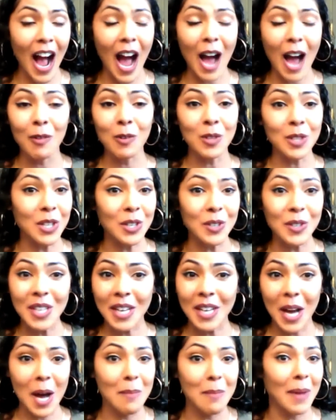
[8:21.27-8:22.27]
I will literally
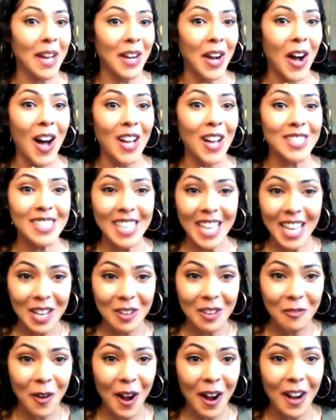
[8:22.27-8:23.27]
cut my costs
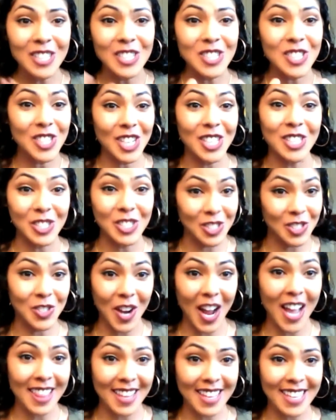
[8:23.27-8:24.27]
anywhere just to
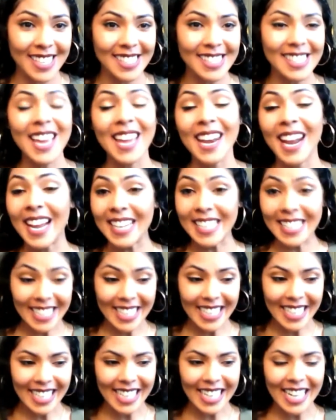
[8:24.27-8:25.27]
try this. And I
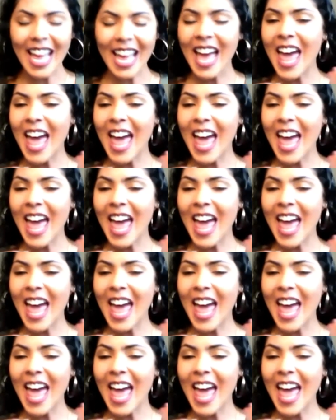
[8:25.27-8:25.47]
did.